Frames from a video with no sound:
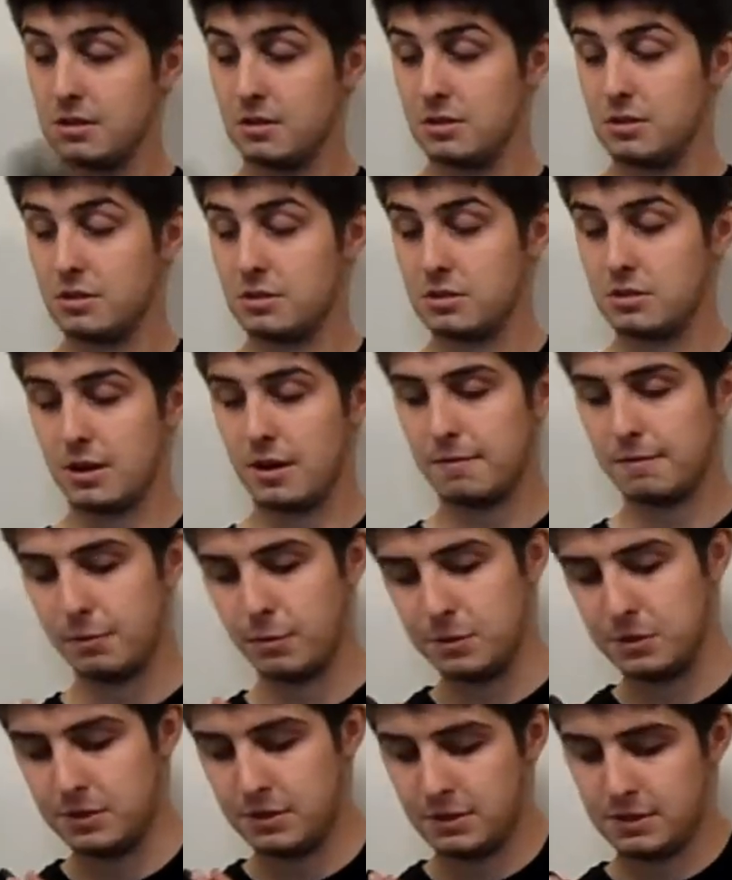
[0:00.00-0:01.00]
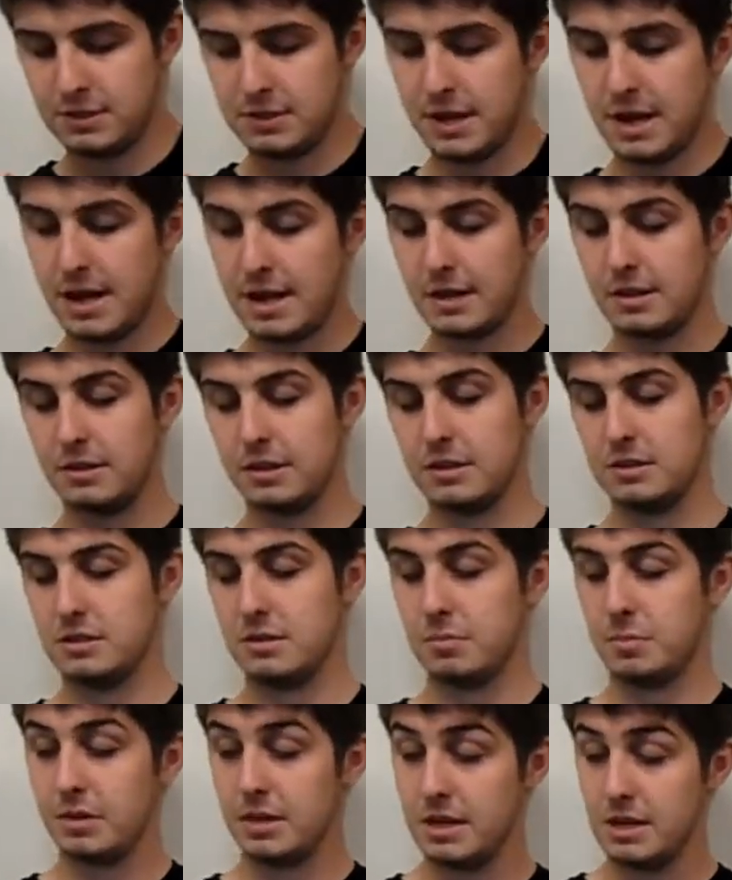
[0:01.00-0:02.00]
stock folds to the side, clicks
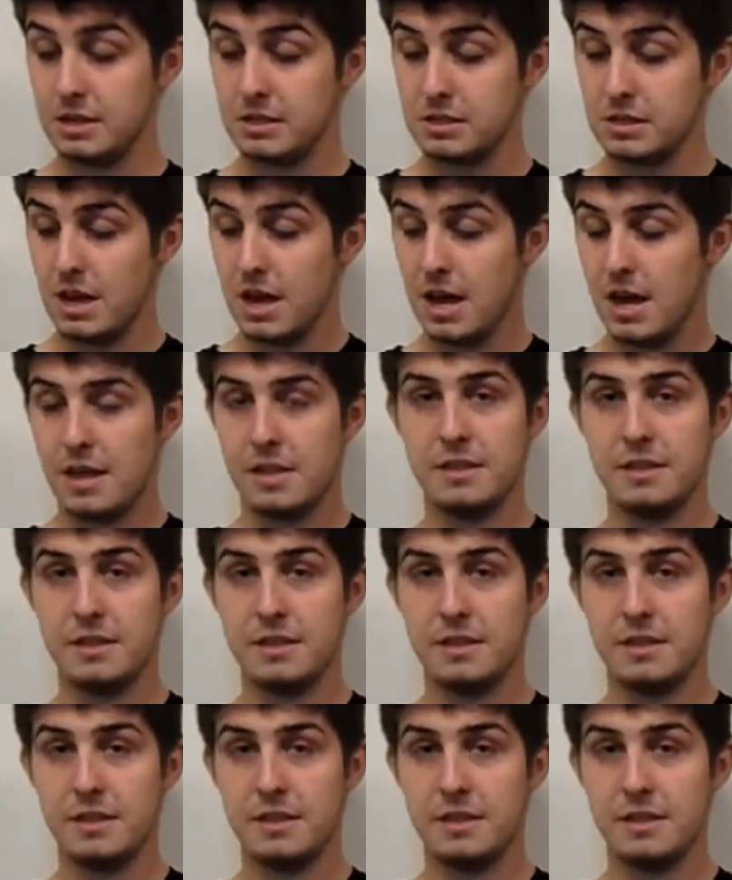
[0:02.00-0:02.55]
in place,